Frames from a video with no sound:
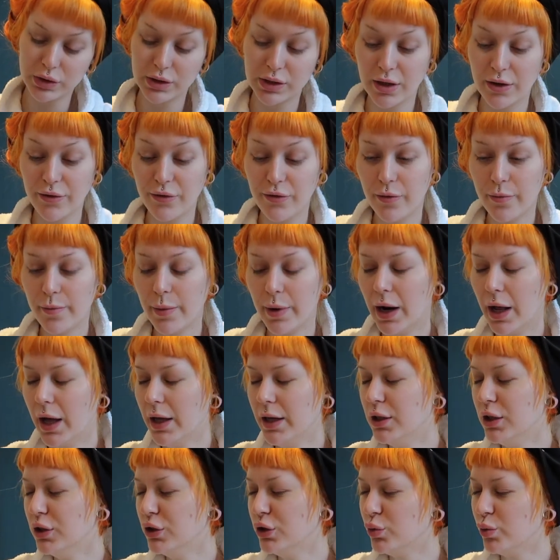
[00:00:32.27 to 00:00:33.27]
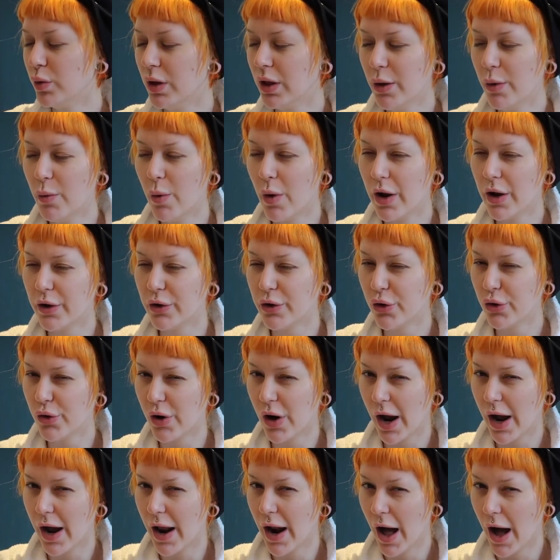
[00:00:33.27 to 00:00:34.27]
stiff, but I just really wanted to
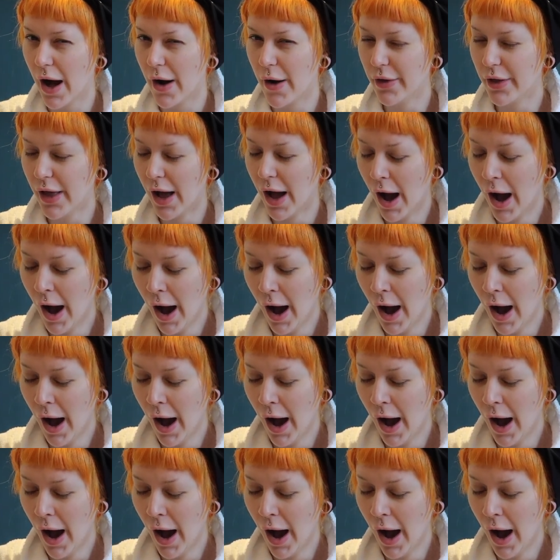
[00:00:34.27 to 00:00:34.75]
try it out.